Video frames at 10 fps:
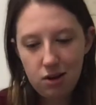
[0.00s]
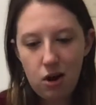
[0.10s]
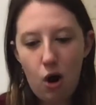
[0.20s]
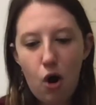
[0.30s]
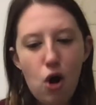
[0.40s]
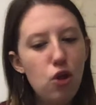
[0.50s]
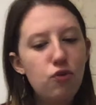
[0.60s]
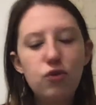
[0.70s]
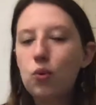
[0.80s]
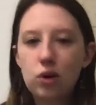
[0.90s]
All
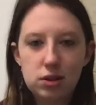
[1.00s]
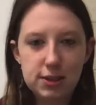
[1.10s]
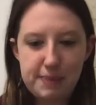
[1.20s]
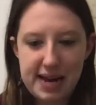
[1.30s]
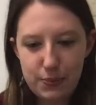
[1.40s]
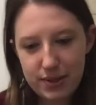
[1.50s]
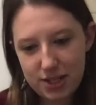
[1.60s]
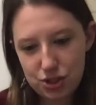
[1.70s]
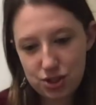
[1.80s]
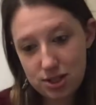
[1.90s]
over the world,
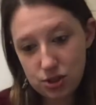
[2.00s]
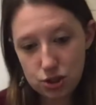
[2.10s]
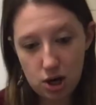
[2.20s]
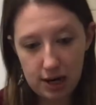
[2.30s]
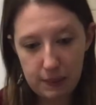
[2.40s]
mathematicians still talk